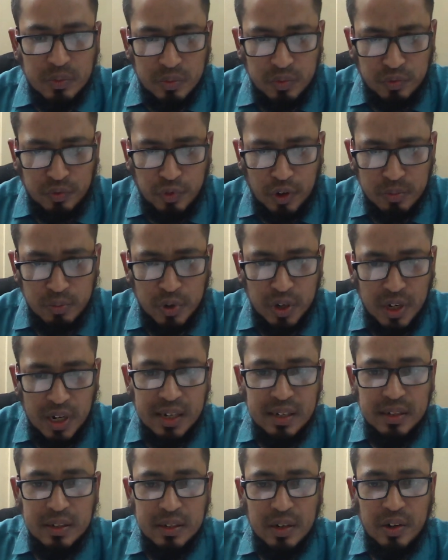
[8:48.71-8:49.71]

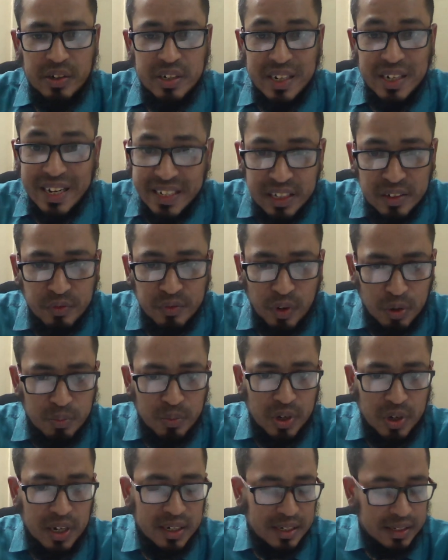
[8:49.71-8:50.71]
formula or writing
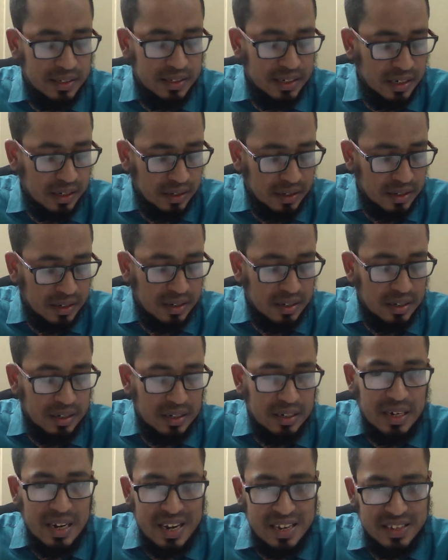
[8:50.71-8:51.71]
formula in the
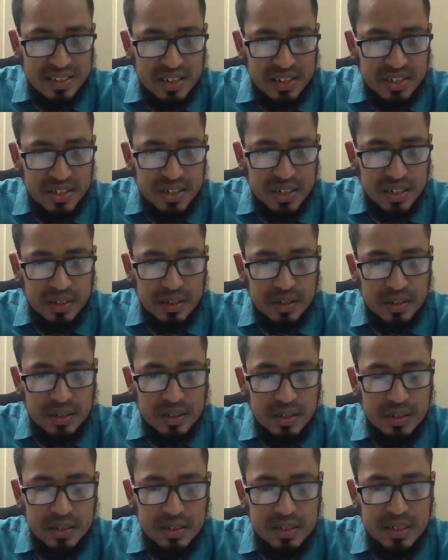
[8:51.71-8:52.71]
answer sheet.
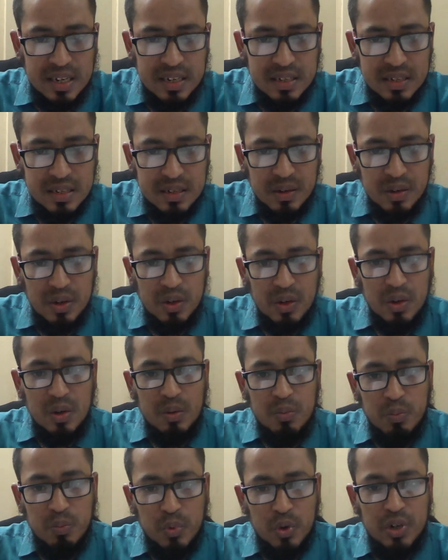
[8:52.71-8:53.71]
Just
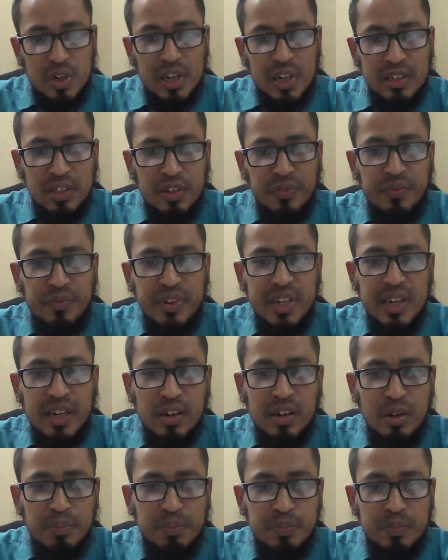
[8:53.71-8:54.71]
put down the figure
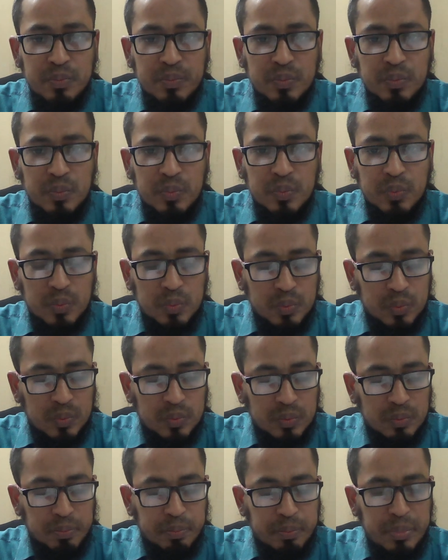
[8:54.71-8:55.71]
of
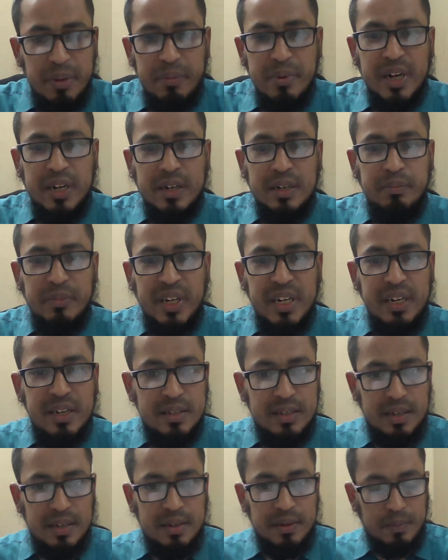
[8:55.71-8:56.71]
payback. Very
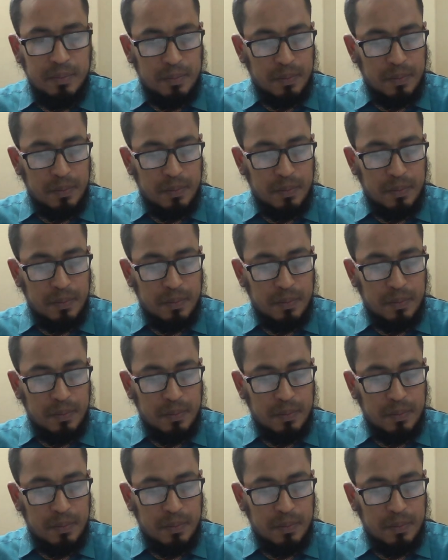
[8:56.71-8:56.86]
easy.